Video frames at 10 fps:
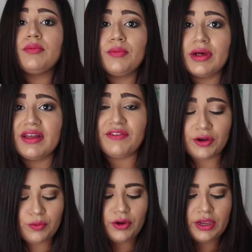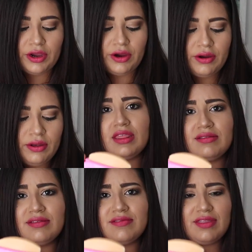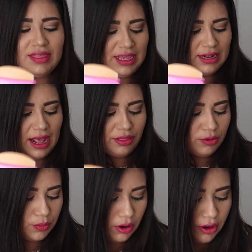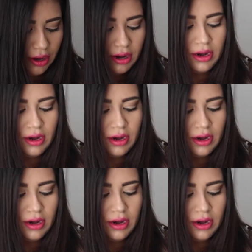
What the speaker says: Whatever, we're here. And this is the lather bar.